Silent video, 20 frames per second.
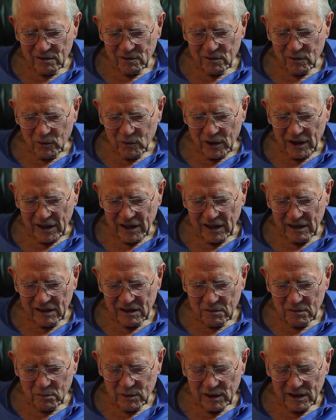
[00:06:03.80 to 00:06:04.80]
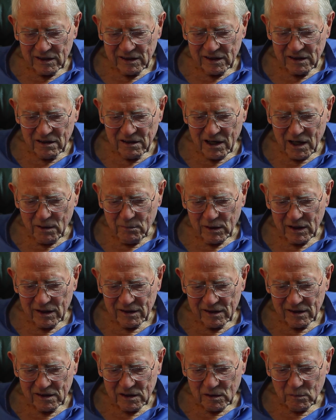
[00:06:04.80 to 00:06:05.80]
way to be in the Army
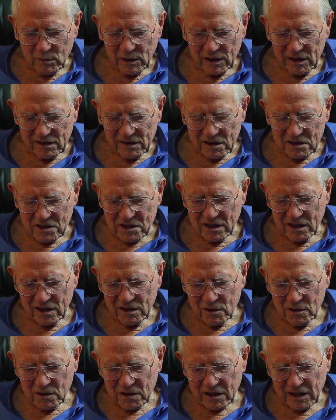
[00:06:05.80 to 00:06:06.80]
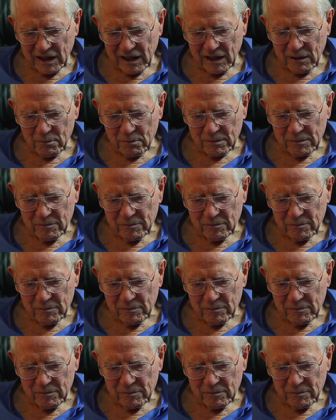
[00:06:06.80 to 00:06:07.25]
than to be in the CO camp.